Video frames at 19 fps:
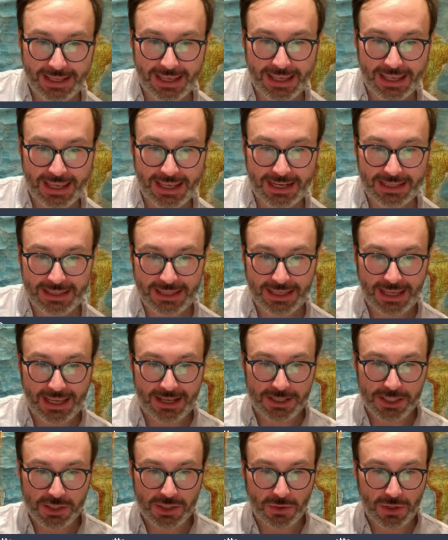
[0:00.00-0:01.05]
Anything
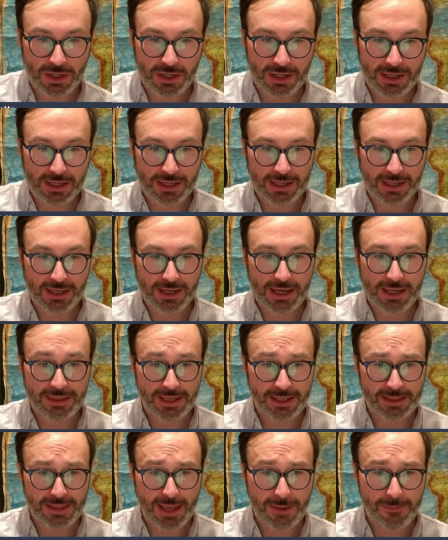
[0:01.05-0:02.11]
else? I
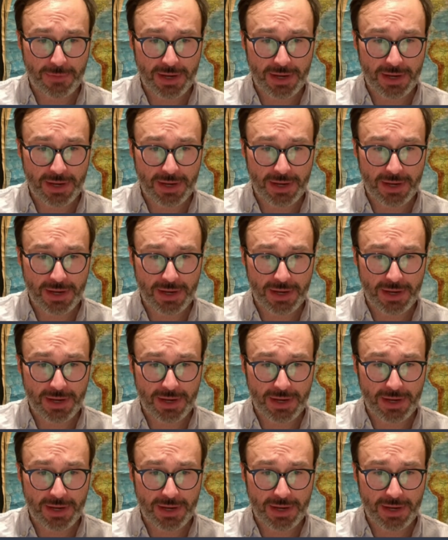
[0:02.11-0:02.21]
think that